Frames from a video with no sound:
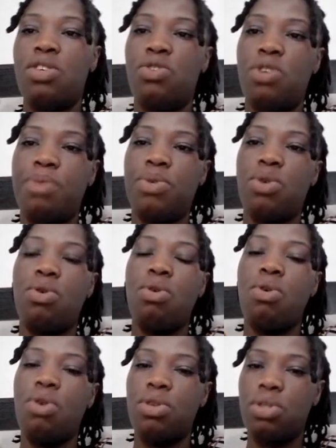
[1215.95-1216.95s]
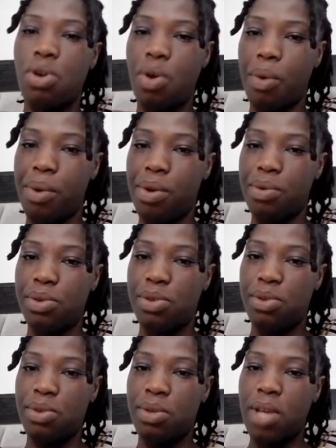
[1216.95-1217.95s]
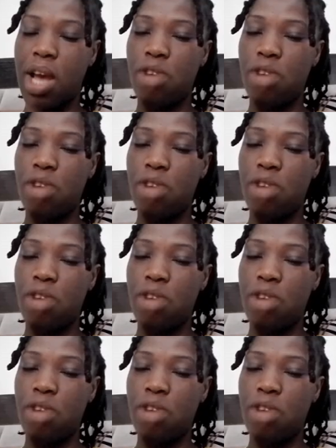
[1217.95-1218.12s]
Streptococcus aureus.